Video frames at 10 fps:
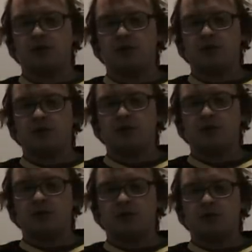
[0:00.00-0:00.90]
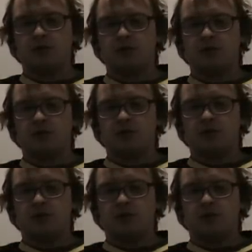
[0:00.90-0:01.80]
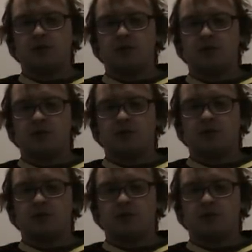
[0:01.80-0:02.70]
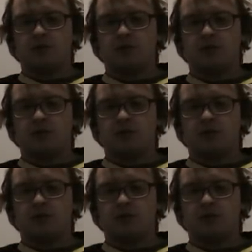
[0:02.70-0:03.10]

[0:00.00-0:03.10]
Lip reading: Nobody speaks.